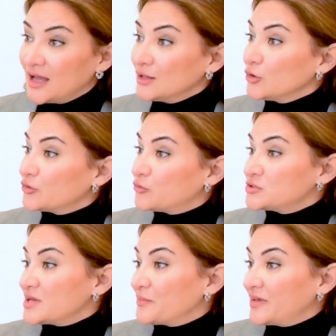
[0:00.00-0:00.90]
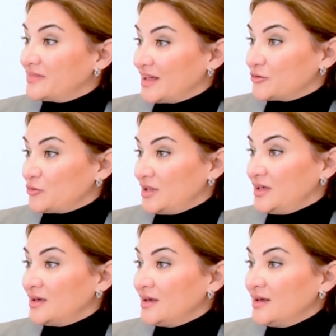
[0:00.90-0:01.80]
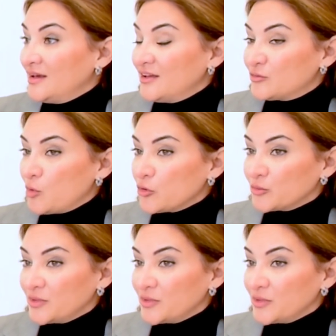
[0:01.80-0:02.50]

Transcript: I looked for something that really spoke to